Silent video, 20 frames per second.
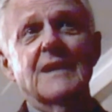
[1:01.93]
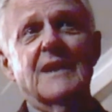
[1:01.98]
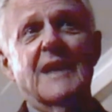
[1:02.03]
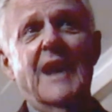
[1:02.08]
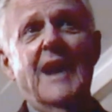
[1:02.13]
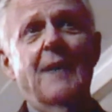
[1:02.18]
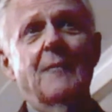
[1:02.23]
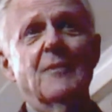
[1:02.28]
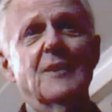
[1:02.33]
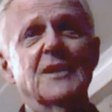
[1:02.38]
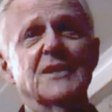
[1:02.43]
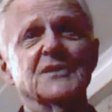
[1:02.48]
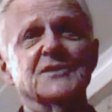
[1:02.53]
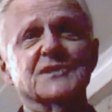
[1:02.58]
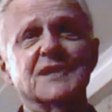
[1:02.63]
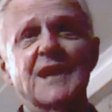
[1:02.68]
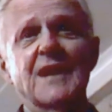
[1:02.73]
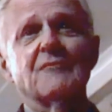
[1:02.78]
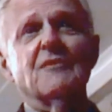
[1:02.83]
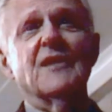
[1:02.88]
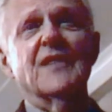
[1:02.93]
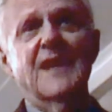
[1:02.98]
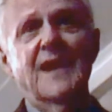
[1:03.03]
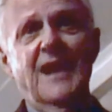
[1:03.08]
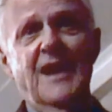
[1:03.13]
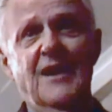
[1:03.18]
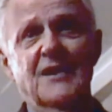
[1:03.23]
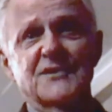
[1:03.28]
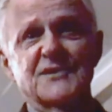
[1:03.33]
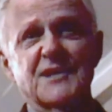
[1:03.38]
cameras and
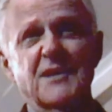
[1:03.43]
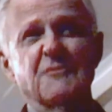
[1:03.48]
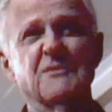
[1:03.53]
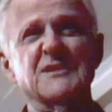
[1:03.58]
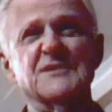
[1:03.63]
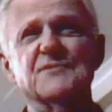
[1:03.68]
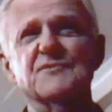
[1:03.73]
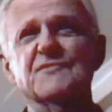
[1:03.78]
everything else. It was